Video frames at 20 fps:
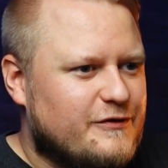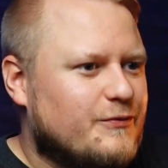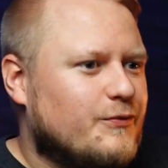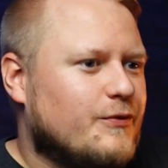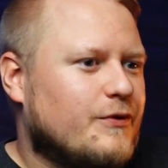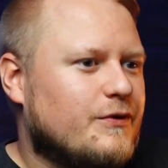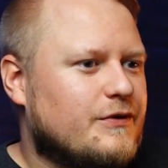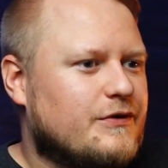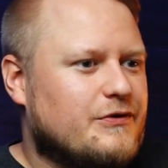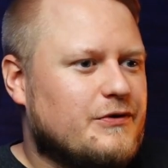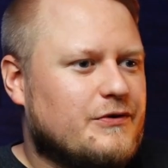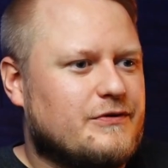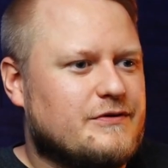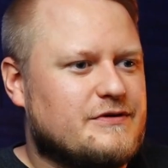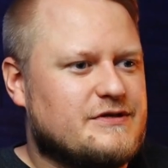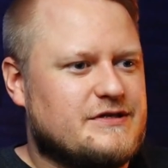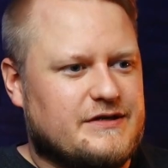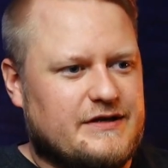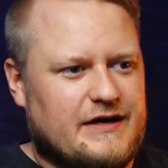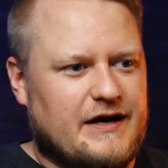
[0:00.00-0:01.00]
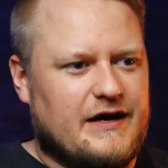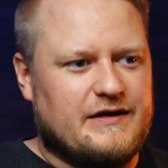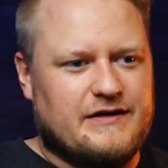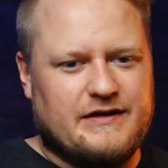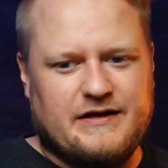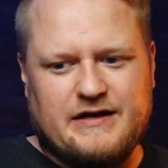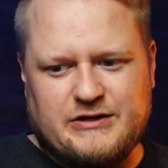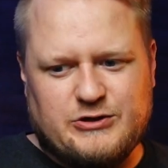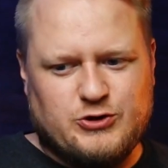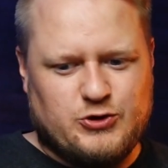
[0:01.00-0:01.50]
workers can
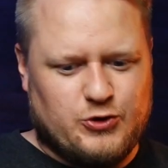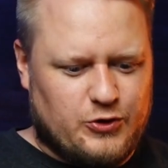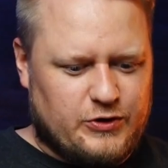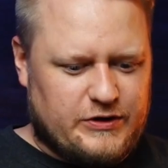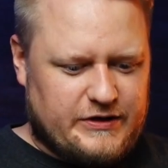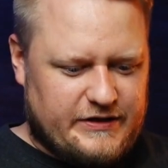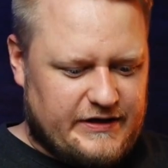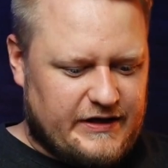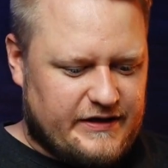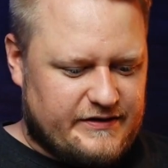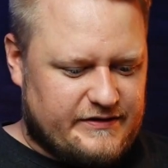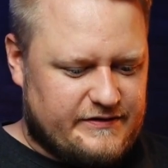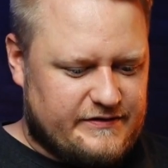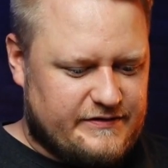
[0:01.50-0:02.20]
enjoy that